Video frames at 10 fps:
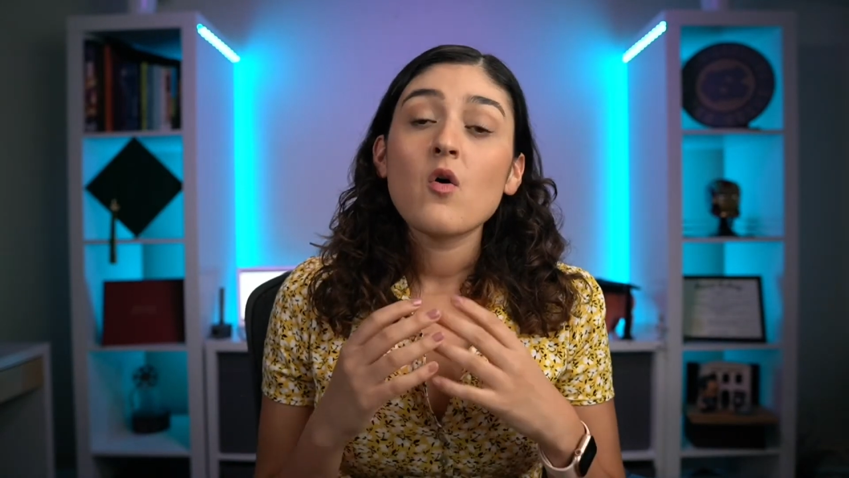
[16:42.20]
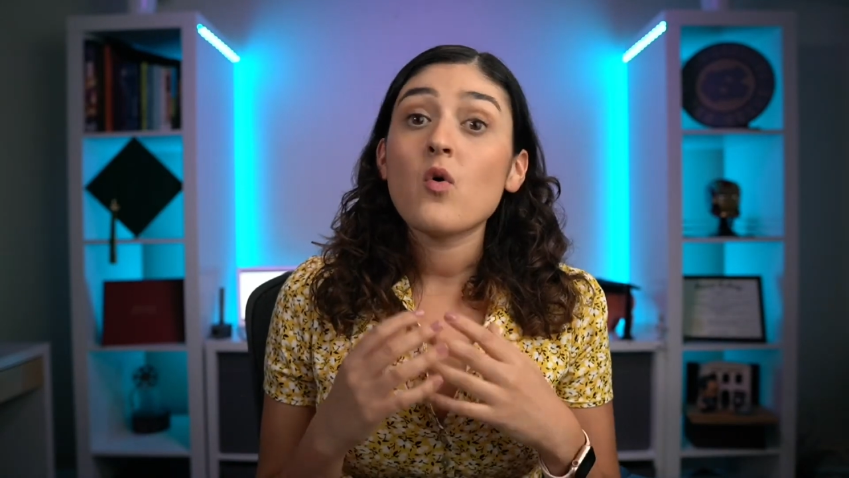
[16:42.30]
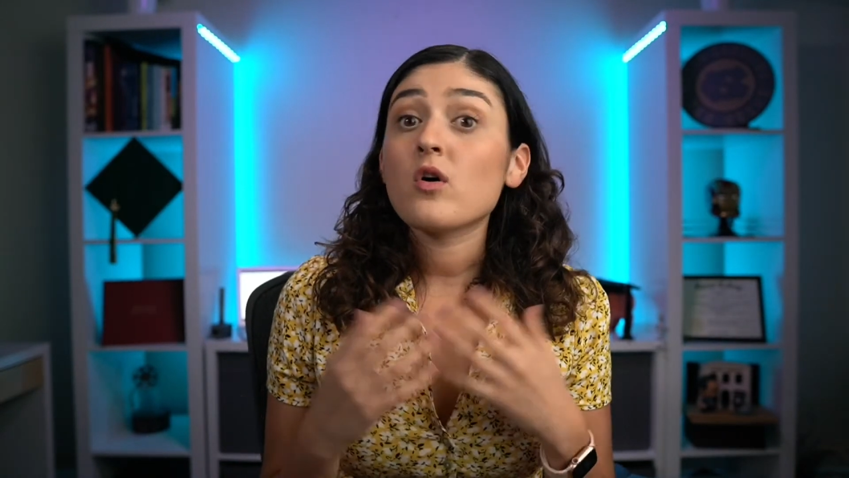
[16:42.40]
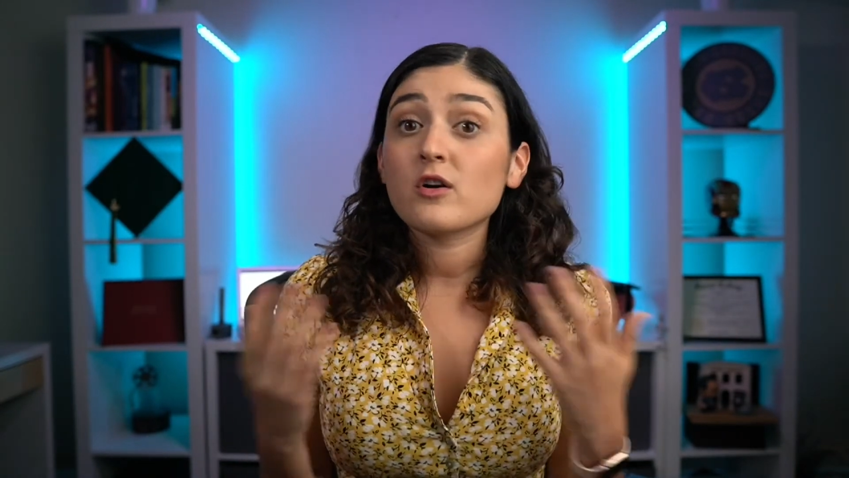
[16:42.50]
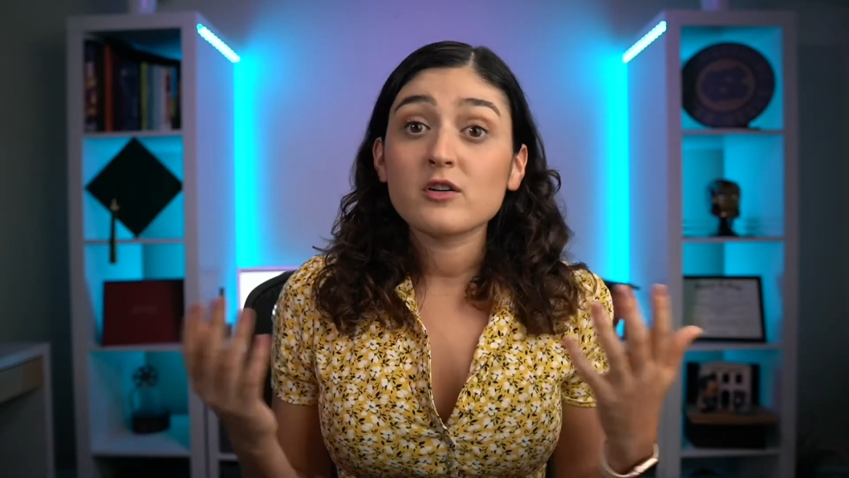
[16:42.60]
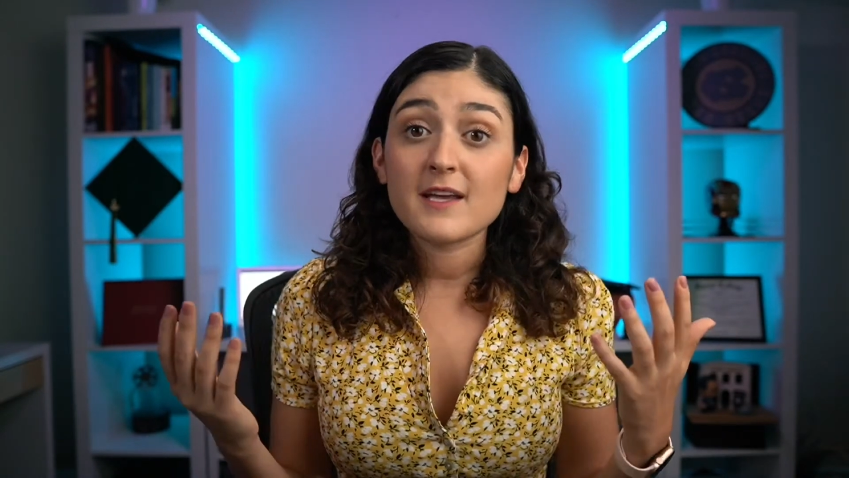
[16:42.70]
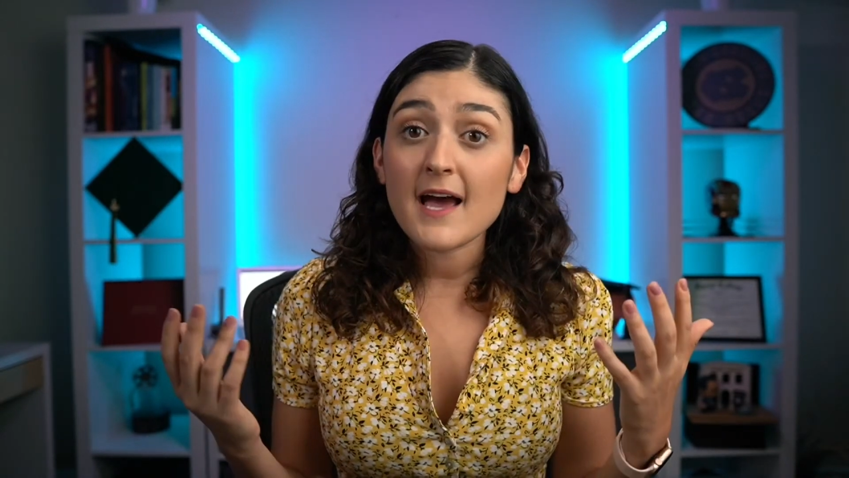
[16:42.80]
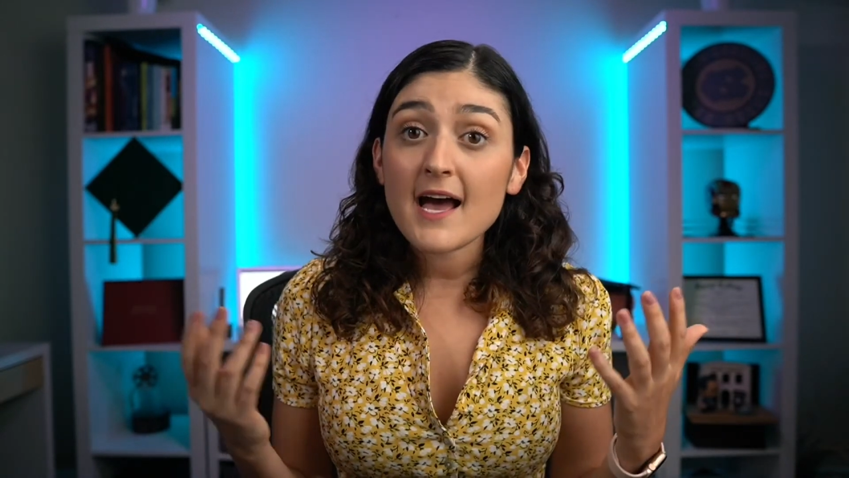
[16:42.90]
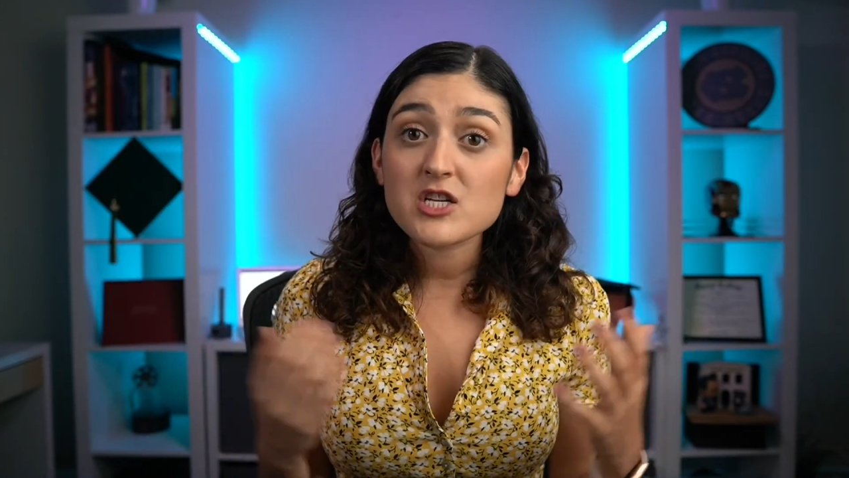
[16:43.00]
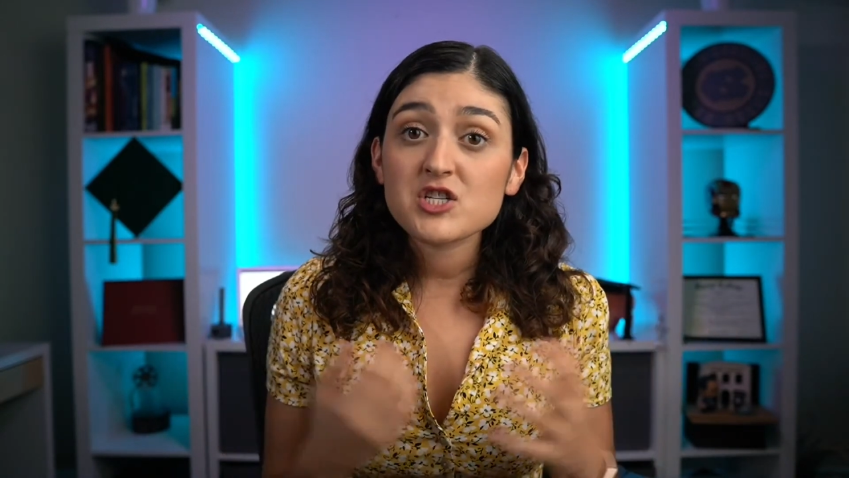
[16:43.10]
or early
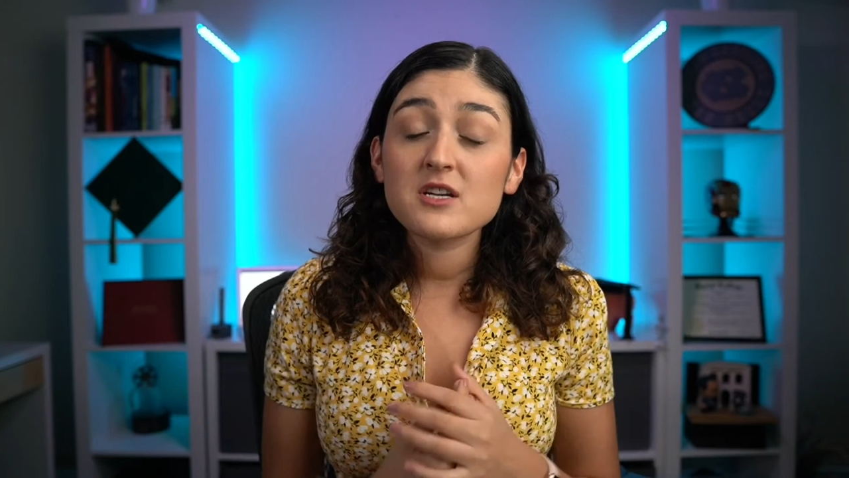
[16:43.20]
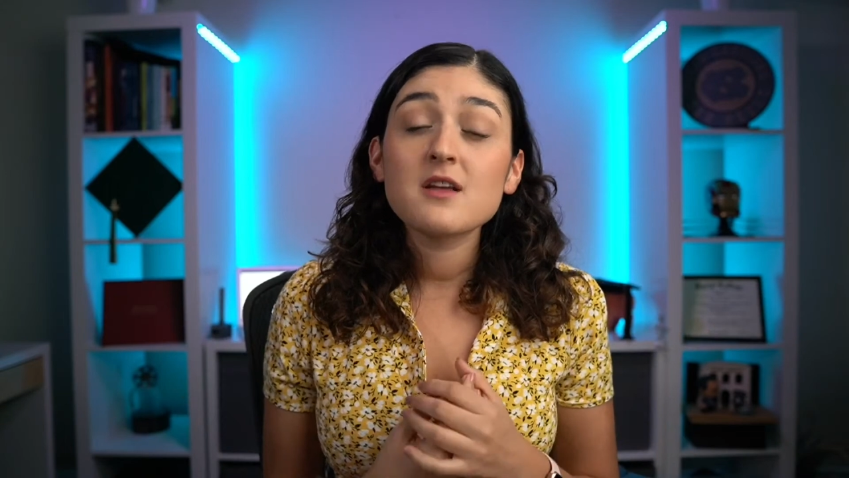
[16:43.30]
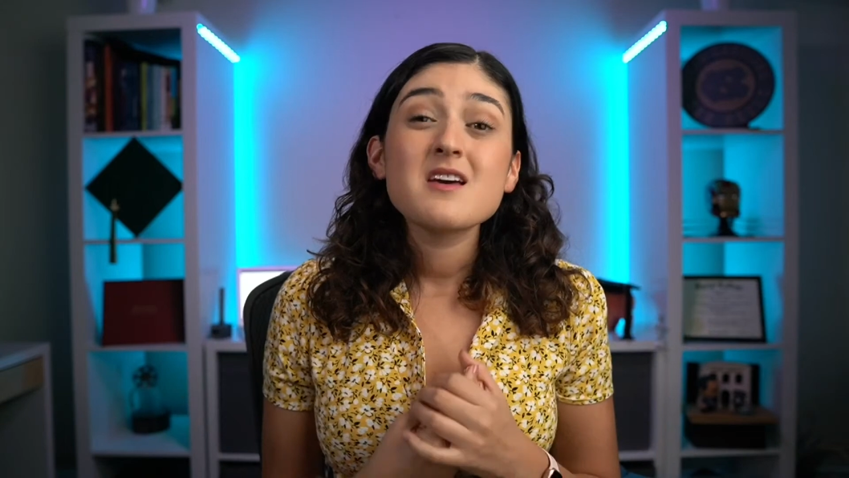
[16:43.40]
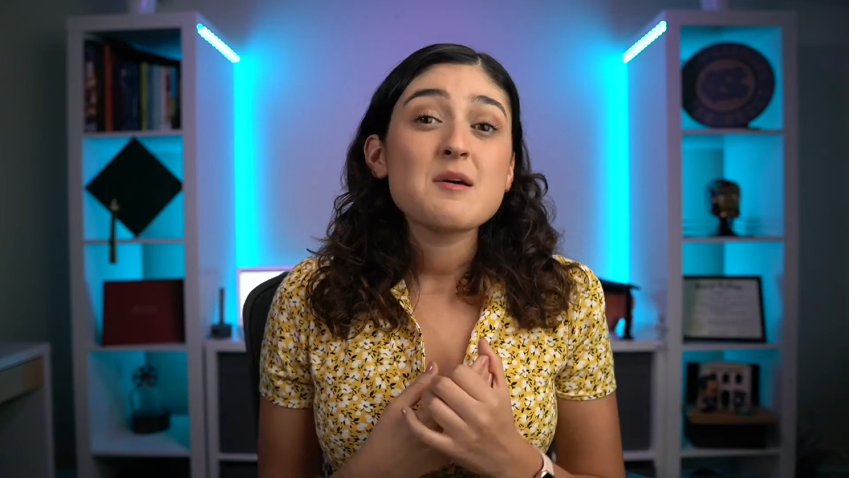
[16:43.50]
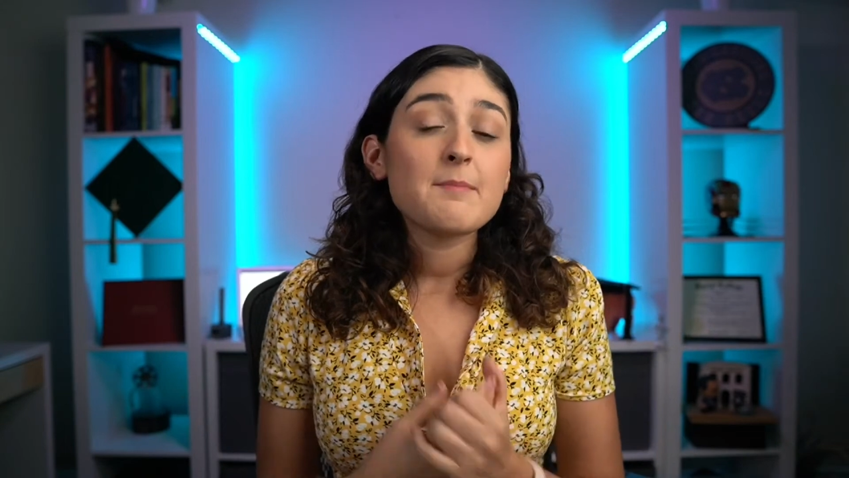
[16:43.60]
action,